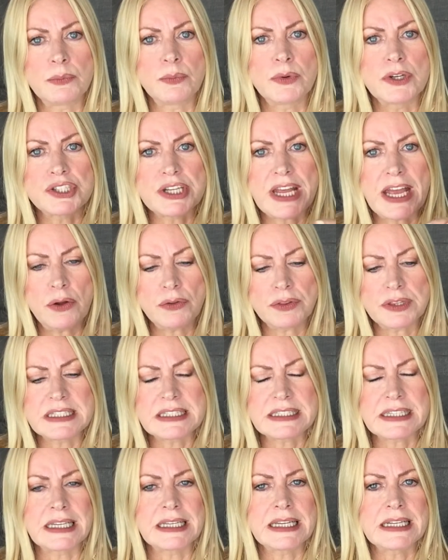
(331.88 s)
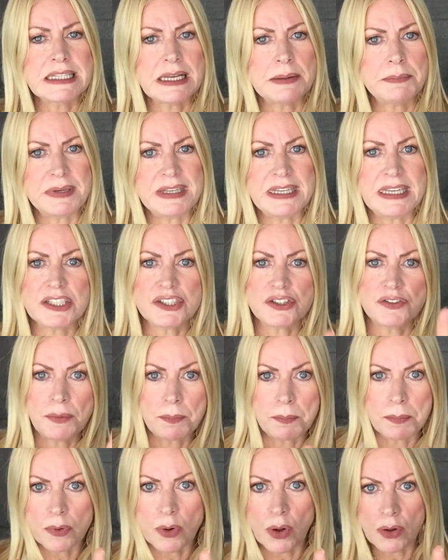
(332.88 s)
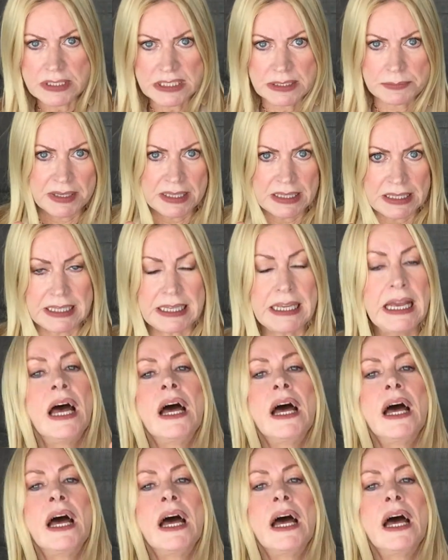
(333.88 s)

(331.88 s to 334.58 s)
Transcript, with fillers: which healthy skin is a pH of approximately